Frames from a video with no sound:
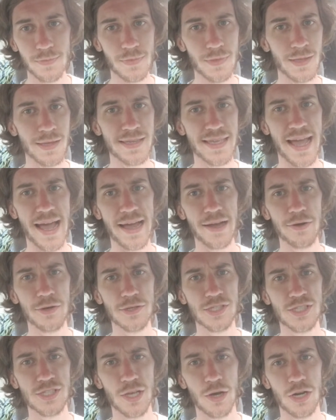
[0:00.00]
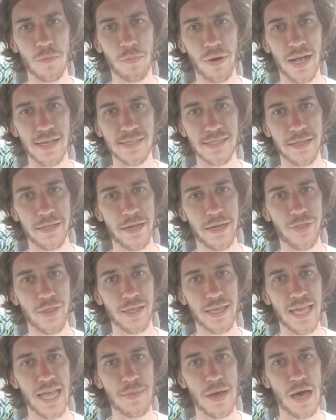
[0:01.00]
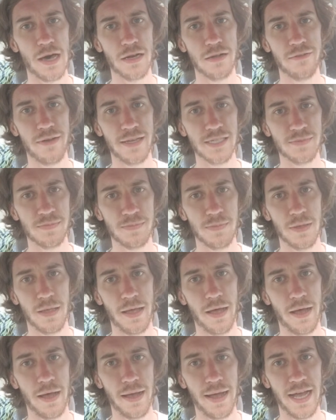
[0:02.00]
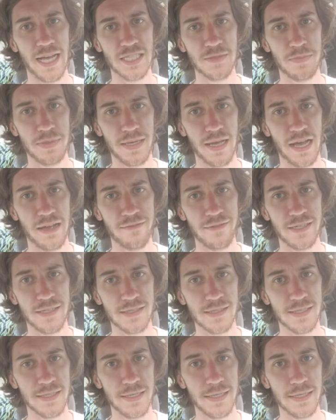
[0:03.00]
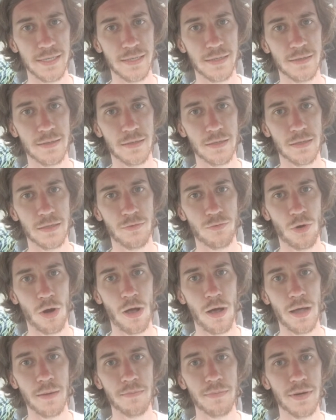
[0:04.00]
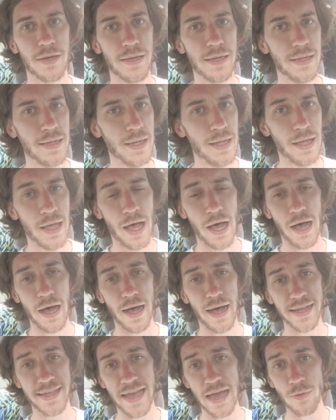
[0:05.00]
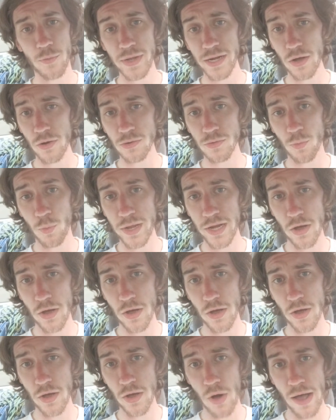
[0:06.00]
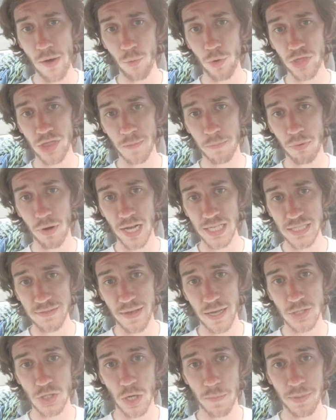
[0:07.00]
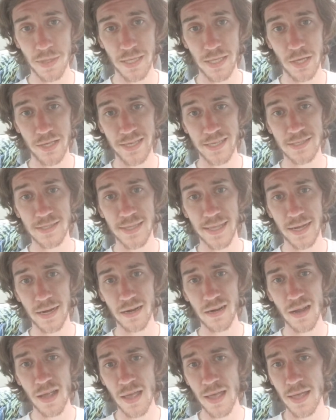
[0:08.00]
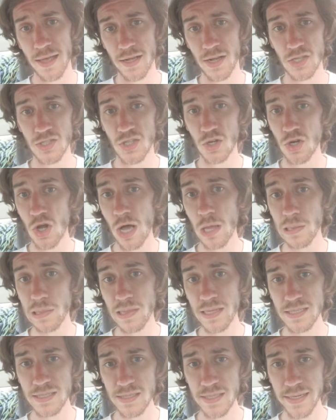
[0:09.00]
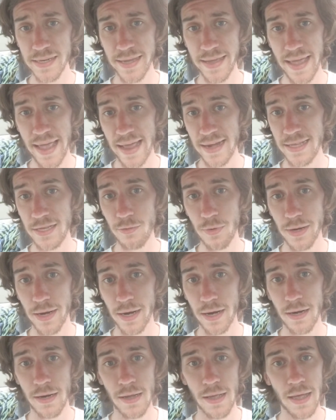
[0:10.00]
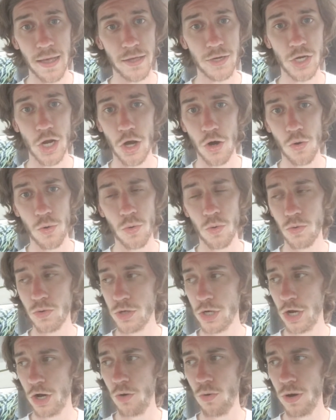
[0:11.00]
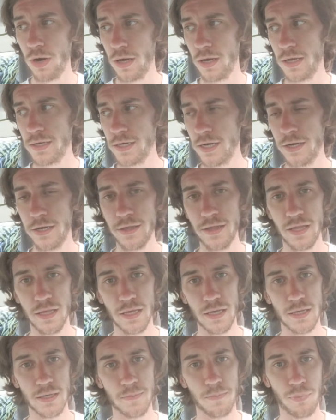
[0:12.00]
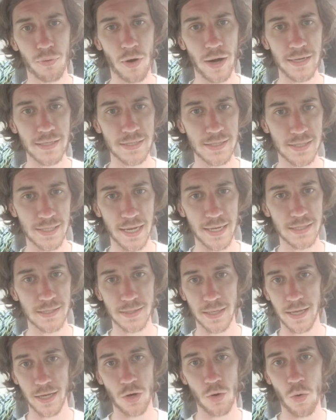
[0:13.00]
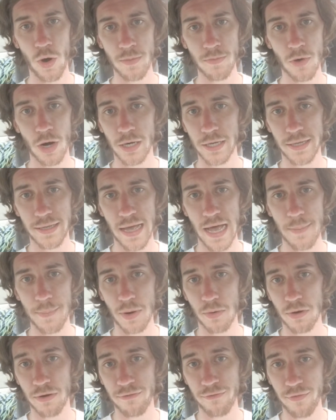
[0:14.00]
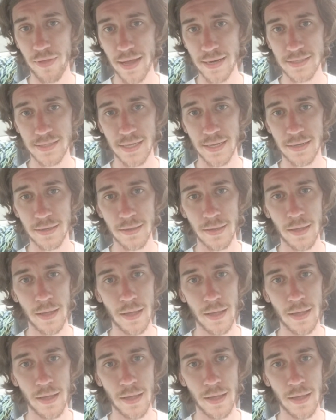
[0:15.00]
Yeah, it was so depressing that nothing came out of SBI VC, Ron. But again, we don't know what the price of XRP is there because they're not listing it anywhere. None of the price sites like CoinMarketCap are reflecting